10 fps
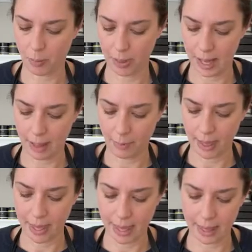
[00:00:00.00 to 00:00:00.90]
pop it up
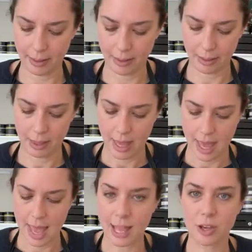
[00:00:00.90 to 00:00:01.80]
here,
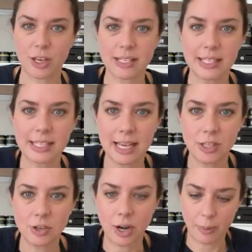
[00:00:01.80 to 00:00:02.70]
and you can
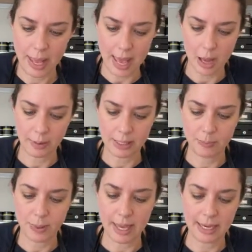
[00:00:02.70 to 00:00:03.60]
see straight away how it's
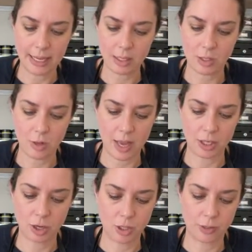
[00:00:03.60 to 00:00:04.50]
beading, so
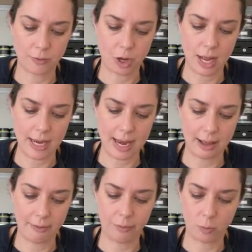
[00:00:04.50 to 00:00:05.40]
that shows you've got
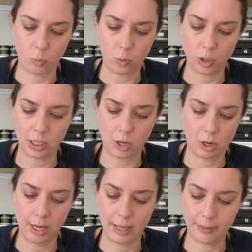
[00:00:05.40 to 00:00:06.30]
enough water
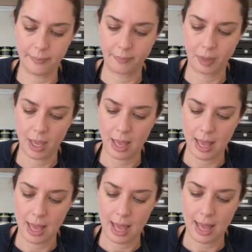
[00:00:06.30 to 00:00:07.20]
on it
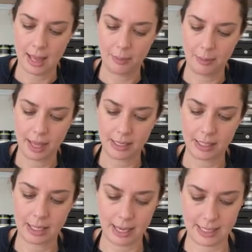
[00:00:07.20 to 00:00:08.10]

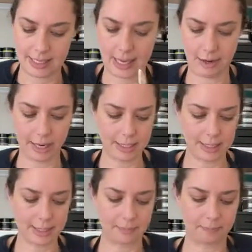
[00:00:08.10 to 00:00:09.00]
into these
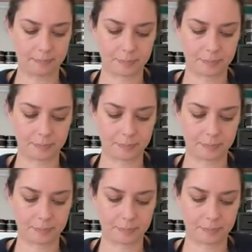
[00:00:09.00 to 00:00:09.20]
areas.